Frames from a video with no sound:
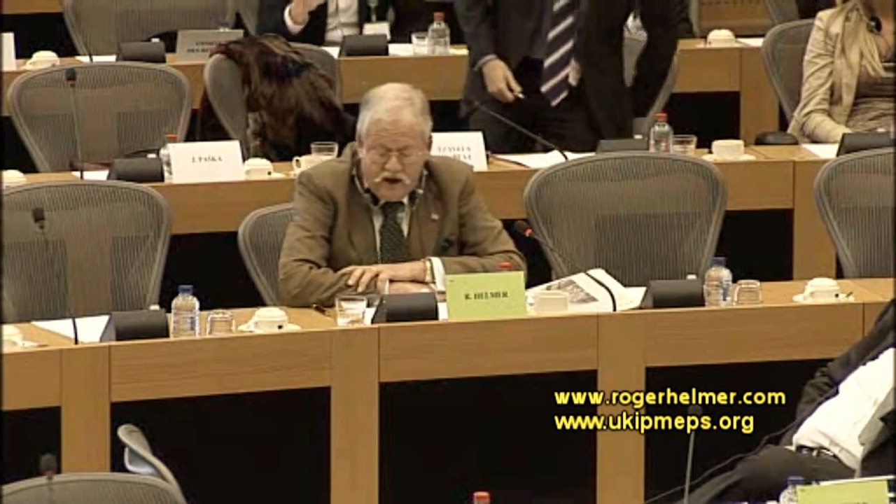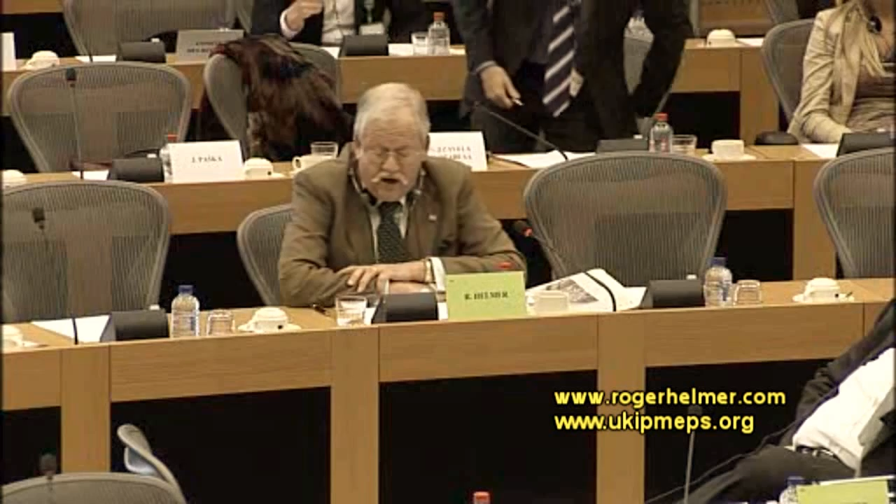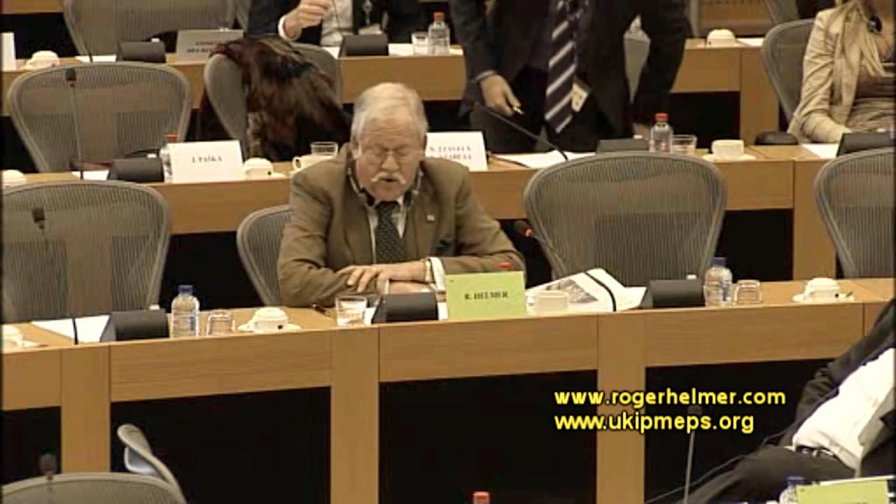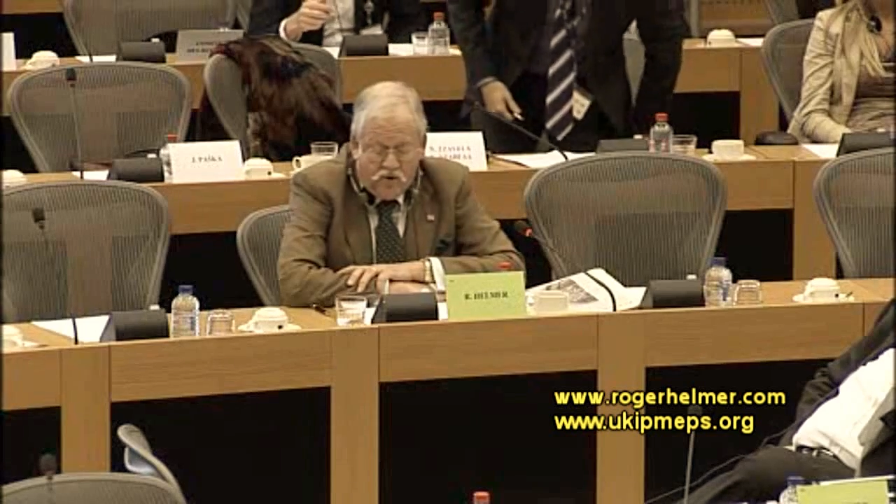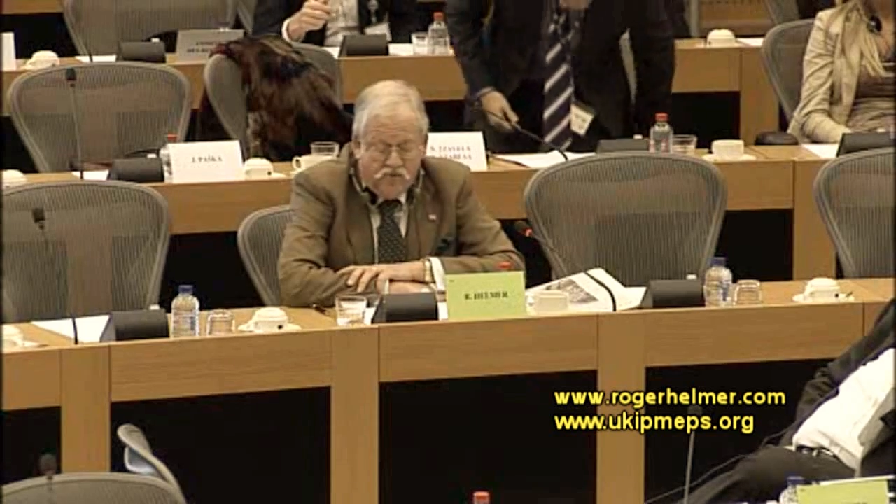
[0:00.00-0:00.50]

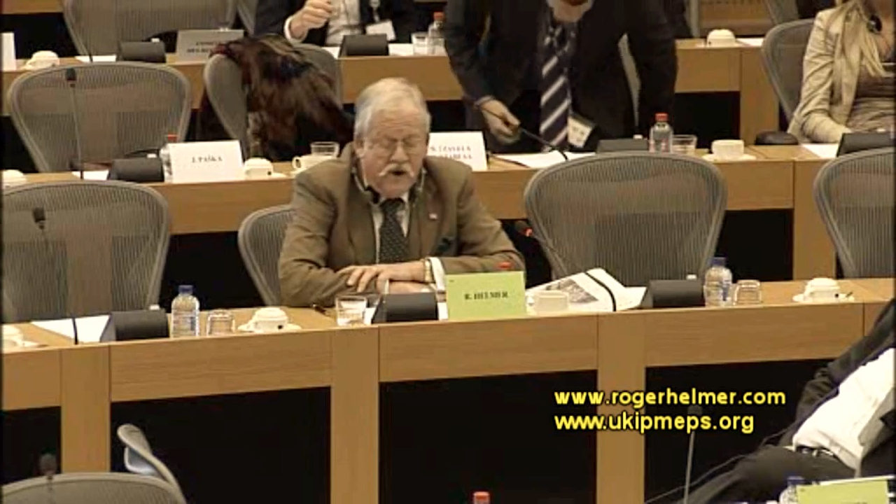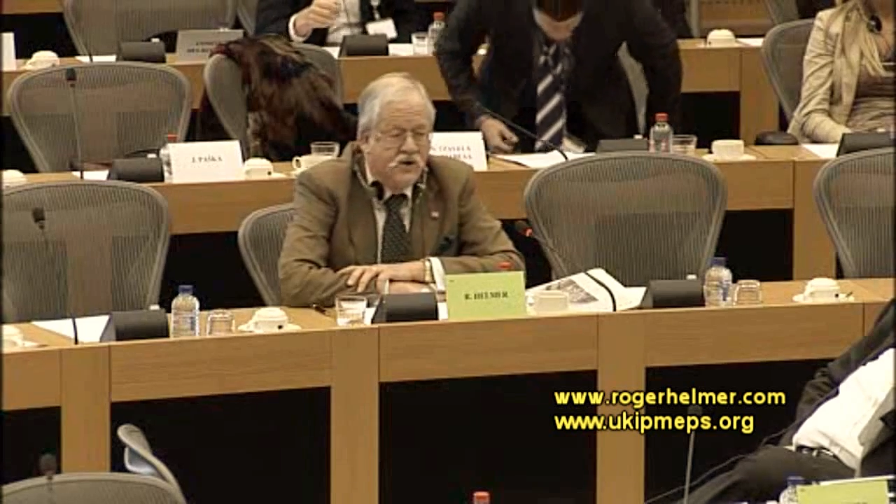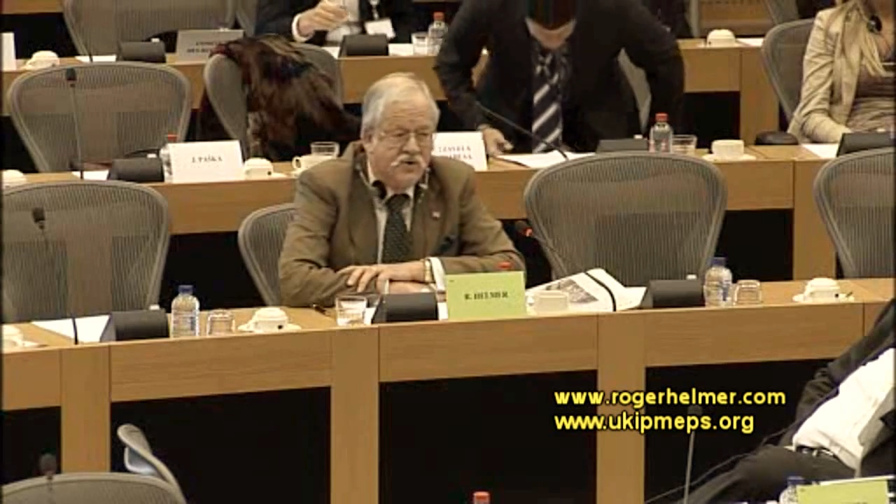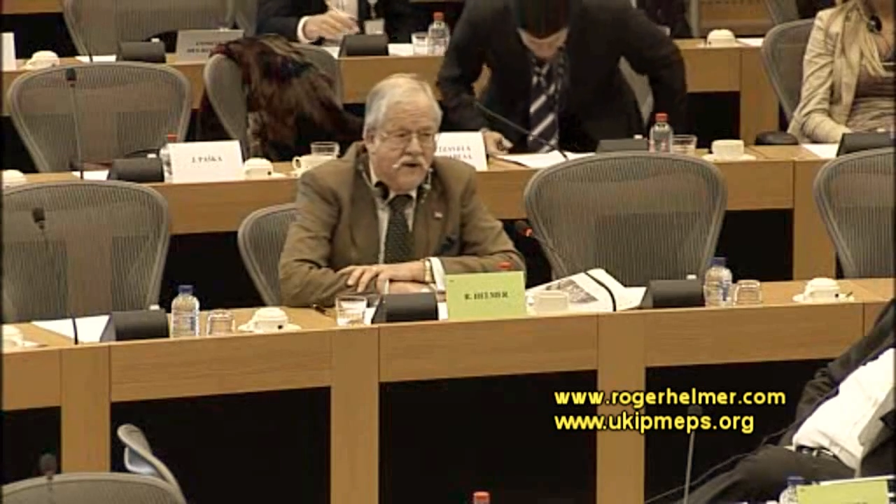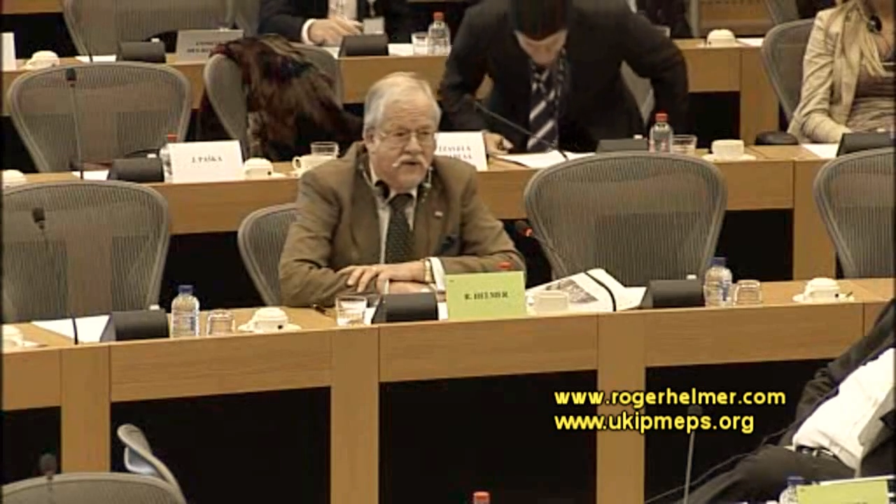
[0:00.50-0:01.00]
or a
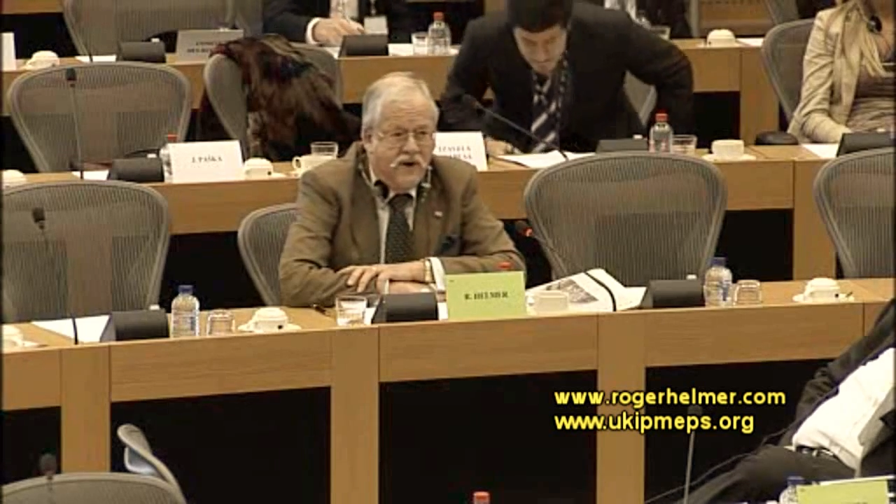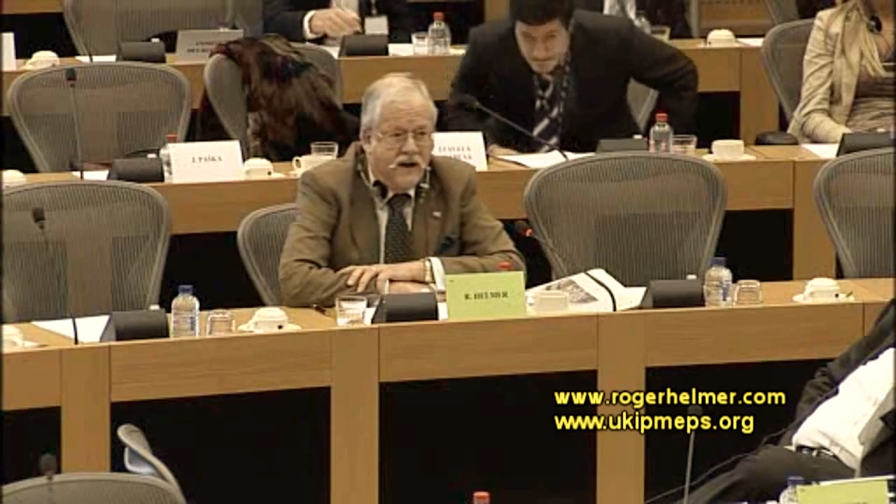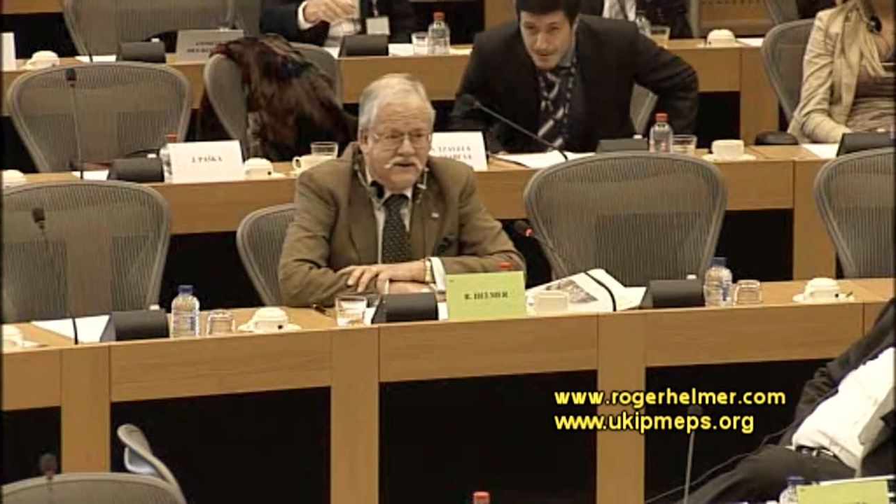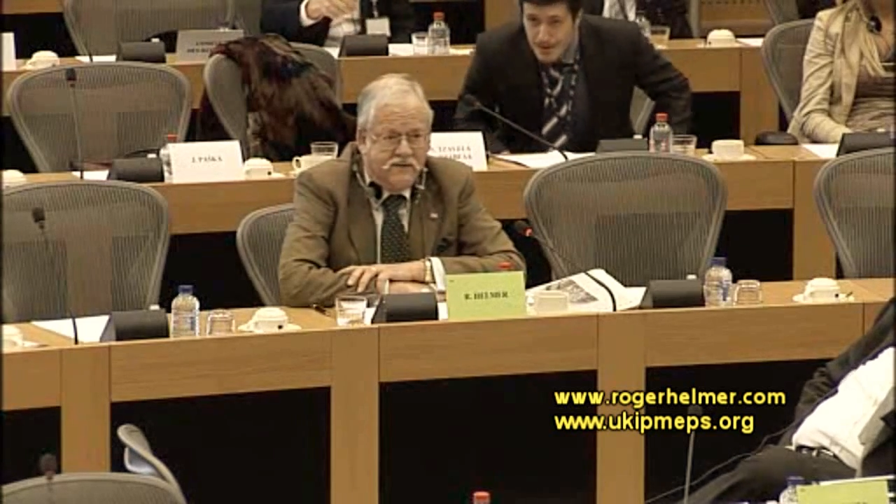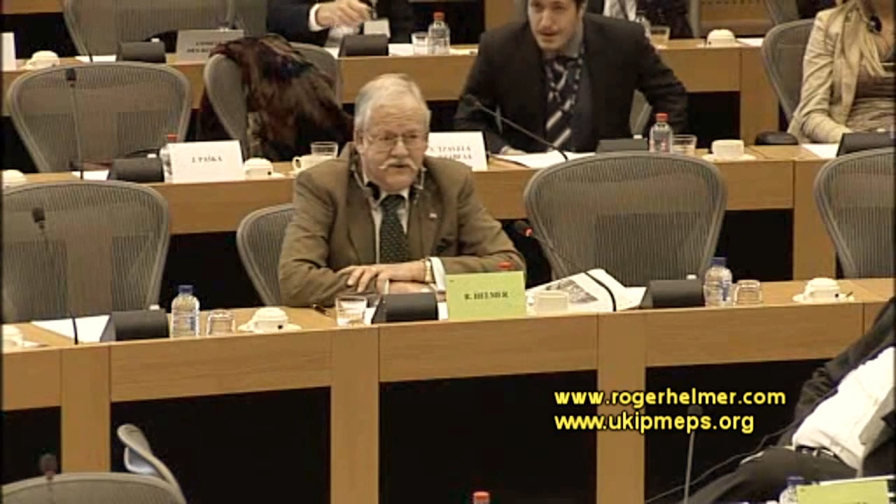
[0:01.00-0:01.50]
range of other
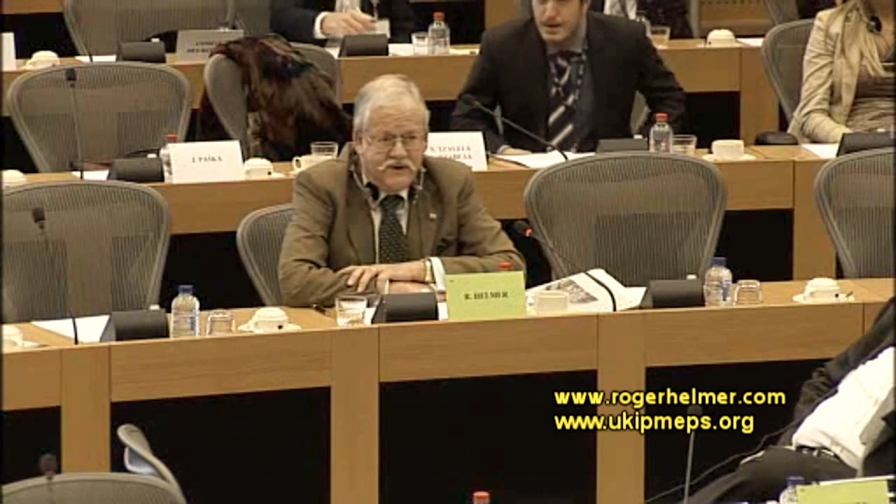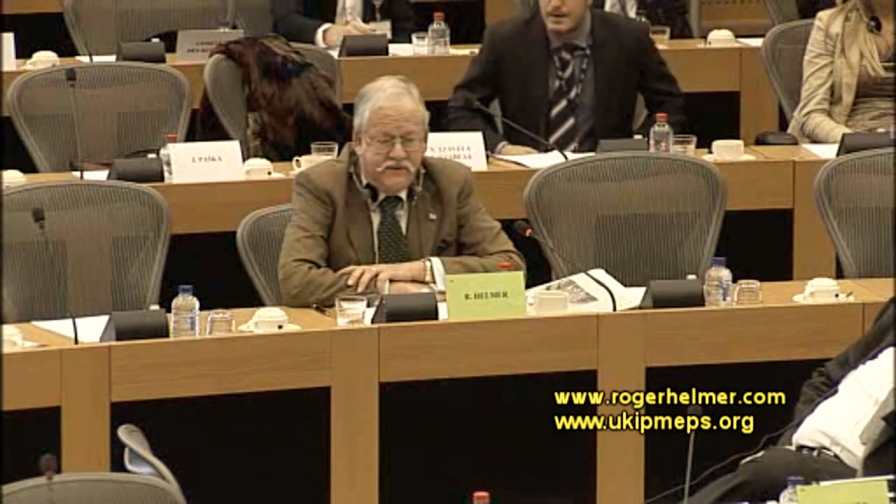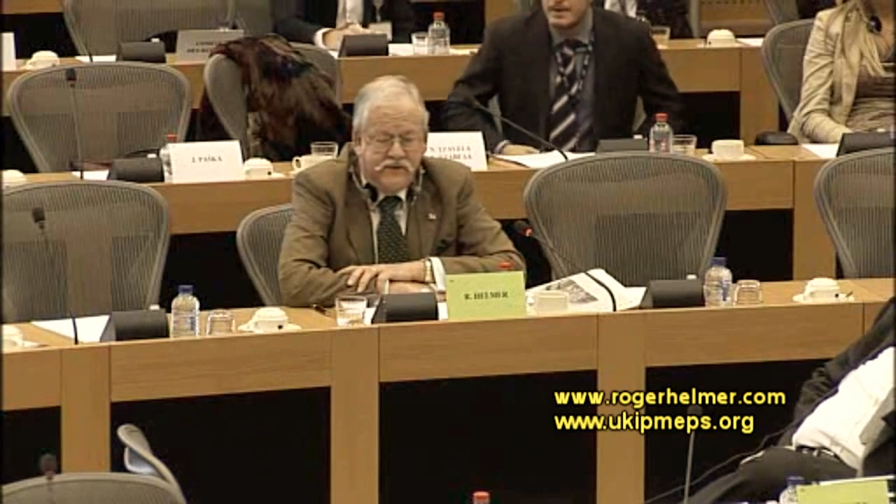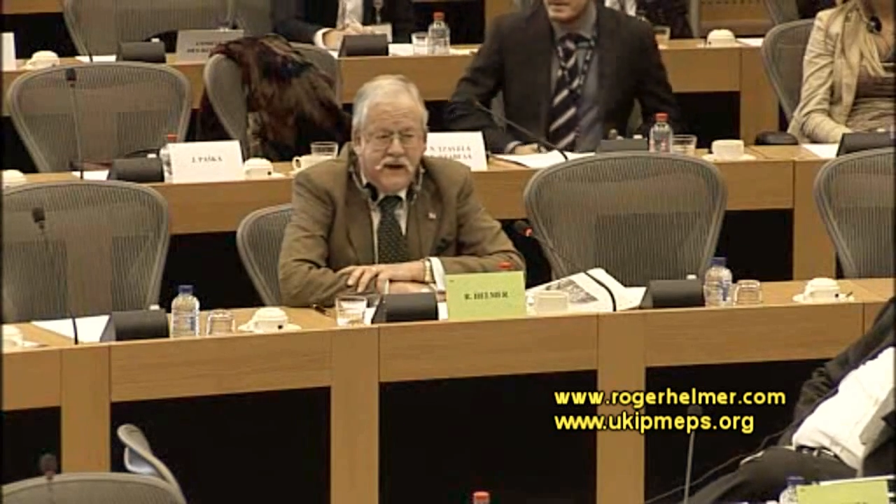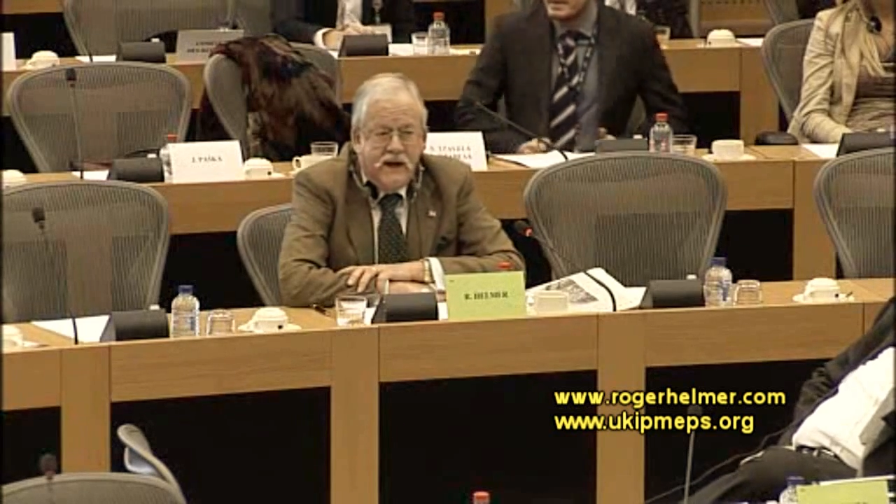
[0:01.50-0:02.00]
activities.